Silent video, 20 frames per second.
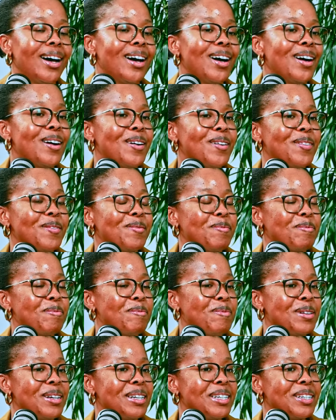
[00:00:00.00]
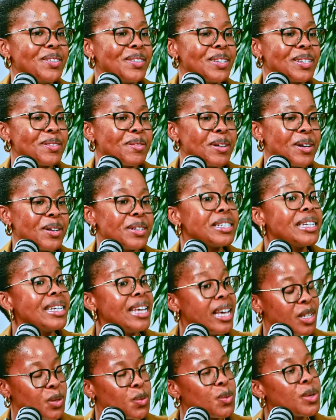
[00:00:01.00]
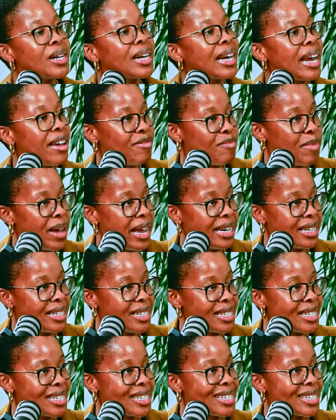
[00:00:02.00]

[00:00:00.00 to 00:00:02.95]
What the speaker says: But it was about, work-life balance.